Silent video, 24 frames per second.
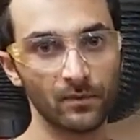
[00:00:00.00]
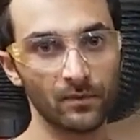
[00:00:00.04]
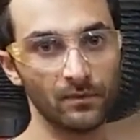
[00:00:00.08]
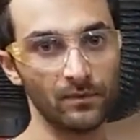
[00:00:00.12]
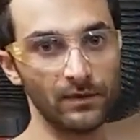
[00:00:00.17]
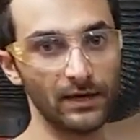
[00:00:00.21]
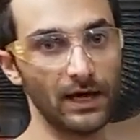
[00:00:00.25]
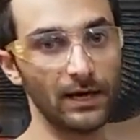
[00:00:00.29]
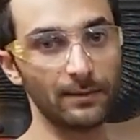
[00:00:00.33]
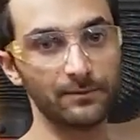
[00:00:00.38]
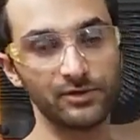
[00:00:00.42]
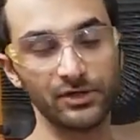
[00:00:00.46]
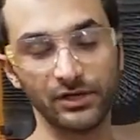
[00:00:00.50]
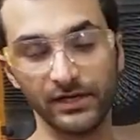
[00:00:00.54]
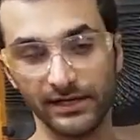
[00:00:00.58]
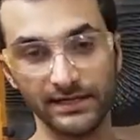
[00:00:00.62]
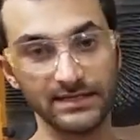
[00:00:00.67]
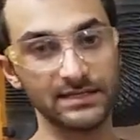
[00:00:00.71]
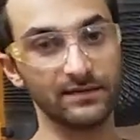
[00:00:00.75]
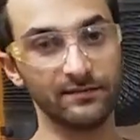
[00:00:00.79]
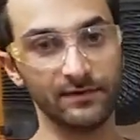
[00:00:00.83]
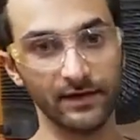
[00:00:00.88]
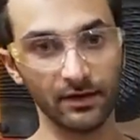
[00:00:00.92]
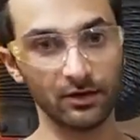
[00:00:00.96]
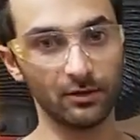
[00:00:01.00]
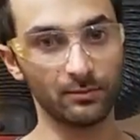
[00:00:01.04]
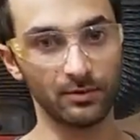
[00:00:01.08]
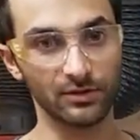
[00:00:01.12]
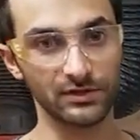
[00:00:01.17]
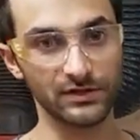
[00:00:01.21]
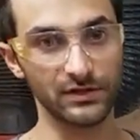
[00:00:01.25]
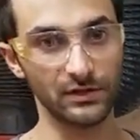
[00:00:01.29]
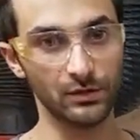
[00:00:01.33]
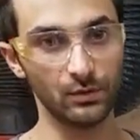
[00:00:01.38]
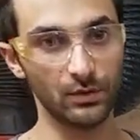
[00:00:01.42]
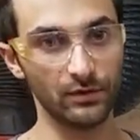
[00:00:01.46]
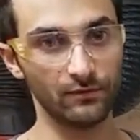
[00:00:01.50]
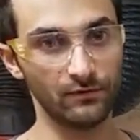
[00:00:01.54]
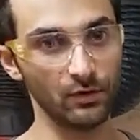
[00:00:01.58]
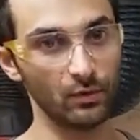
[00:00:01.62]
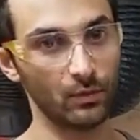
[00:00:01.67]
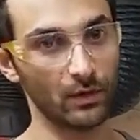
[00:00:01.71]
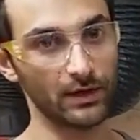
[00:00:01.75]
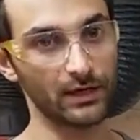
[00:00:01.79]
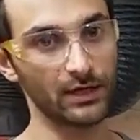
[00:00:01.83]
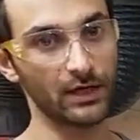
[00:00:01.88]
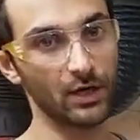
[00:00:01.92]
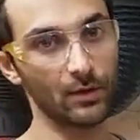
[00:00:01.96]
The option is available to you if you
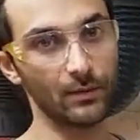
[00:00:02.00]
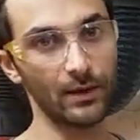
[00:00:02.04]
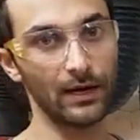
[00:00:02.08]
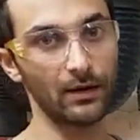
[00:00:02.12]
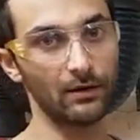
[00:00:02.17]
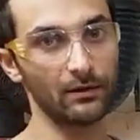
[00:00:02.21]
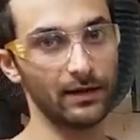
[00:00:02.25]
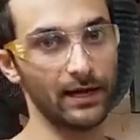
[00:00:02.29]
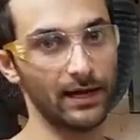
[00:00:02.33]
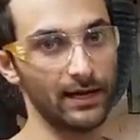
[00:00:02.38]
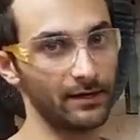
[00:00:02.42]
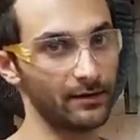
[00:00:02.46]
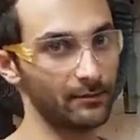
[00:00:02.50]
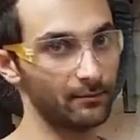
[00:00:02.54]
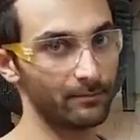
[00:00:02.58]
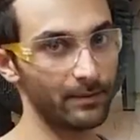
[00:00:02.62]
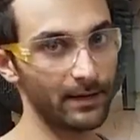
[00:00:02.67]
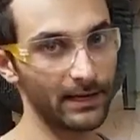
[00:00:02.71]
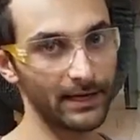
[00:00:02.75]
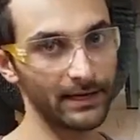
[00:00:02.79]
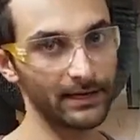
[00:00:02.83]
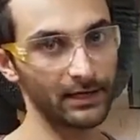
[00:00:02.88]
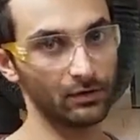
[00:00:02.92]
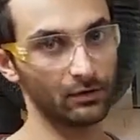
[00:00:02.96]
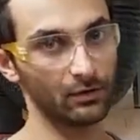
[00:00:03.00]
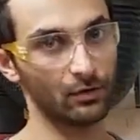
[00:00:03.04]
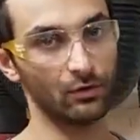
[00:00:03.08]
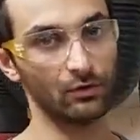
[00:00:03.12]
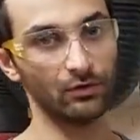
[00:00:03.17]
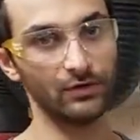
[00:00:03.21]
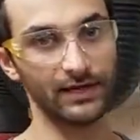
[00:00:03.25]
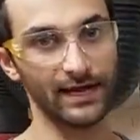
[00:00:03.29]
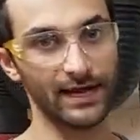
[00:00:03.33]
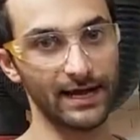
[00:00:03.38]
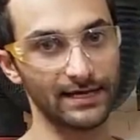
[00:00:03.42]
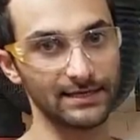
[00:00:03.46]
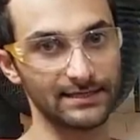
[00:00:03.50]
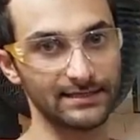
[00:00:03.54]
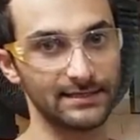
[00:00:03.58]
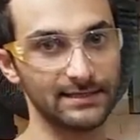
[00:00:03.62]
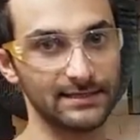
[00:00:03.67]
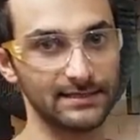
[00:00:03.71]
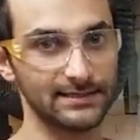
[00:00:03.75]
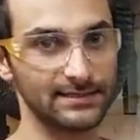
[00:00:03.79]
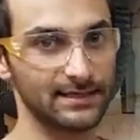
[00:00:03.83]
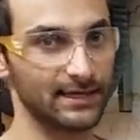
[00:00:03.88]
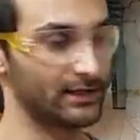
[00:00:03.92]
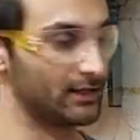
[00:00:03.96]
wanna go out and buy your own
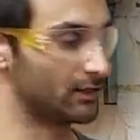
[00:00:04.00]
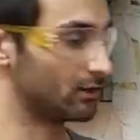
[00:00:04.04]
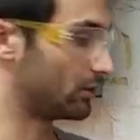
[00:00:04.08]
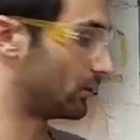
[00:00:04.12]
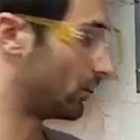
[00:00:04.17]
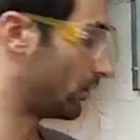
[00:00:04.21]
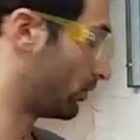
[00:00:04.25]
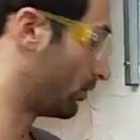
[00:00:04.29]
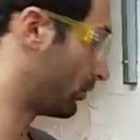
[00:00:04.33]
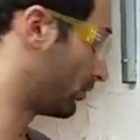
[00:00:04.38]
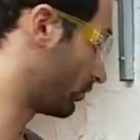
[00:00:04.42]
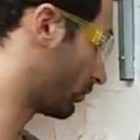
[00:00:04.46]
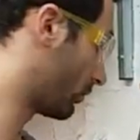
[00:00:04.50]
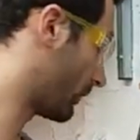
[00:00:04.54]
gases and your own